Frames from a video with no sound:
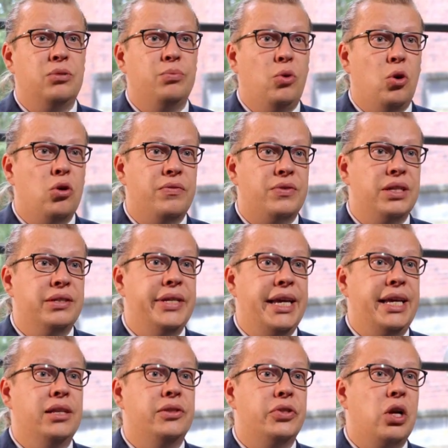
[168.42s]
more often
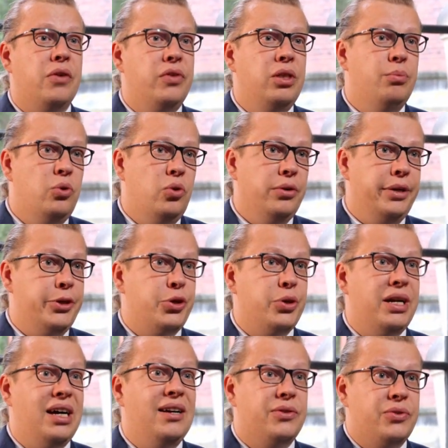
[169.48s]
taken to cover the mortgage,
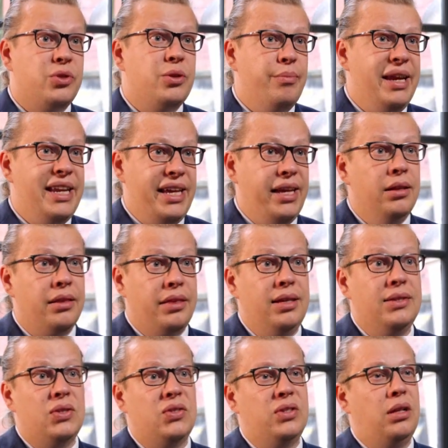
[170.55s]
as to many,
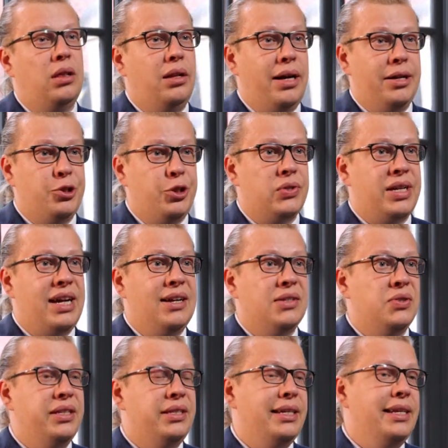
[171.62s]
this is the largest
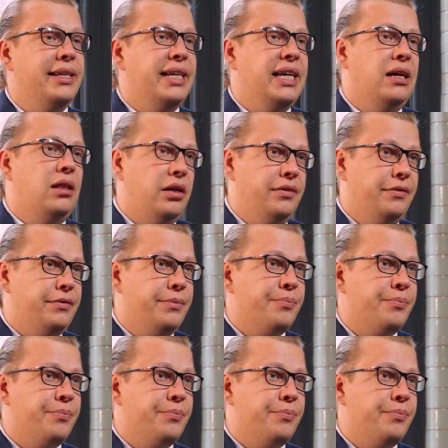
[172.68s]
asset in their life.